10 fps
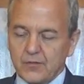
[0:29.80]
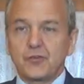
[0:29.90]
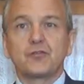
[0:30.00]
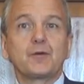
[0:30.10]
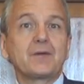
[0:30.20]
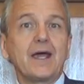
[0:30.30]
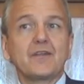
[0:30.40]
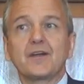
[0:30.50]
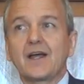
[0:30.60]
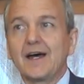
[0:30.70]
This is from
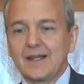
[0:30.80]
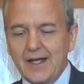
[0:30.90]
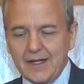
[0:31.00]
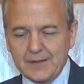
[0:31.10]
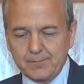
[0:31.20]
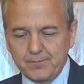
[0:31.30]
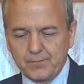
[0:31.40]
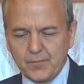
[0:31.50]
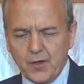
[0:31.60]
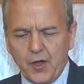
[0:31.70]
Catholic Online.
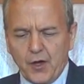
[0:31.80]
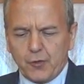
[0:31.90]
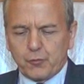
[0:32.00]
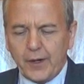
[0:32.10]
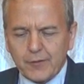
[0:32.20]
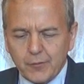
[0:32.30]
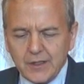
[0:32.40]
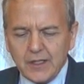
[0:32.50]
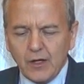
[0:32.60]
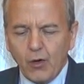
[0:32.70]

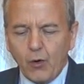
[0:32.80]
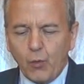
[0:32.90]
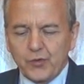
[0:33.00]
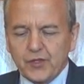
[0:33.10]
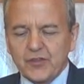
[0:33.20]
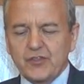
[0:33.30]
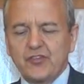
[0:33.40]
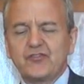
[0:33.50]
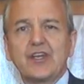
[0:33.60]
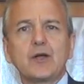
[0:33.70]
Gregory was of a
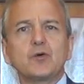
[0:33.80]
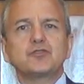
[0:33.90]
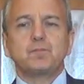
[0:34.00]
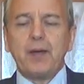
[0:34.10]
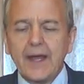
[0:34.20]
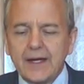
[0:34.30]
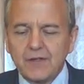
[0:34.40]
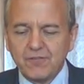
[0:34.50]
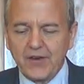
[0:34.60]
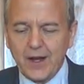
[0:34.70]
distinguished
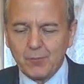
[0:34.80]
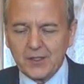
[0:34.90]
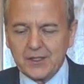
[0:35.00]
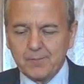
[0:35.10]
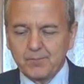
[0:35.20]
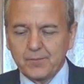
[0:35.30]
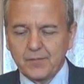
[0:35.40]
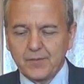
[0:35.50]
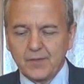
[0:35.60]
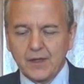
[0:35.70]
pagan family.
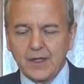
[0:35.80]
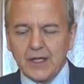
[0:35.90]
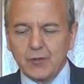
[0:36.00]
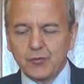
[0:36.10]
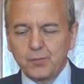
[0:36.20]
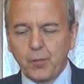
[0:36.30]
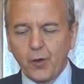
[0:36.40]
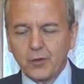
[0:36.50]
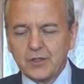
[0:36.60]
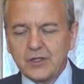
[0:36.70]
He was
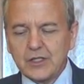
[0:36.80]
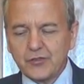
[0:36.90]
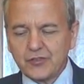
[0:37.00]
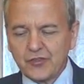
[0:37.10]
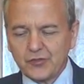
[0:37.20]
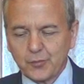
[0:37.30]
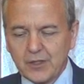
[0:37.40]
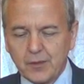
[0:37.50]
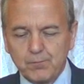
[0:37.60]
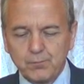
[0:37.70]
born in Neo
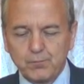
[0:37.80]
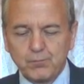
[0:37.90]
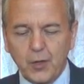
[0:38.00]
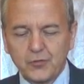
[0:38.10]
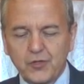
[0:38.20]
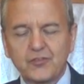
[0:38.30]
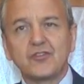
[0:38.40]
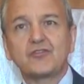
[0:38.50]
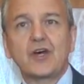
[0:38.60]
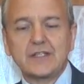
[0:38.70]
Caesarea Pontus
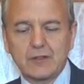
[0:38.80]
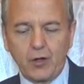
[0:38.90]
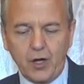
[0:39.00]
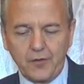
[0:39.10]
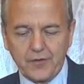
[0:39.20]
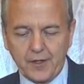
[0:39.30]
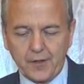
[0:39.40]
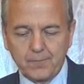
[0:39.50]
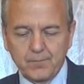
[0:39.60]
and studied law there.